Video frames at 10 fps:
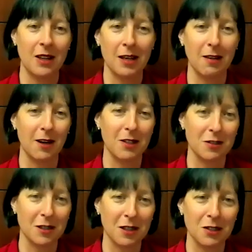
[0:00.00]
that lies
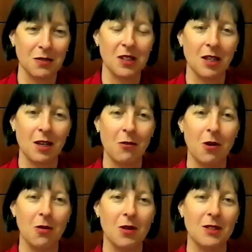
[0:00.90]
on the edge of Scenic
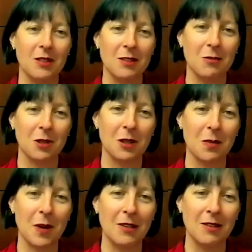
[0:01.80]
World is really
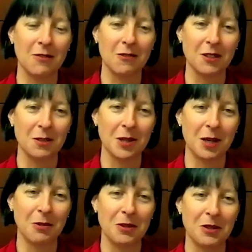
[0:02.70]
amazing for us to be
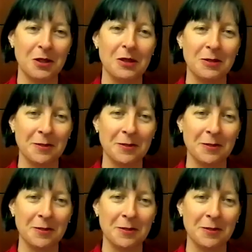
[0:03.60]
able to do.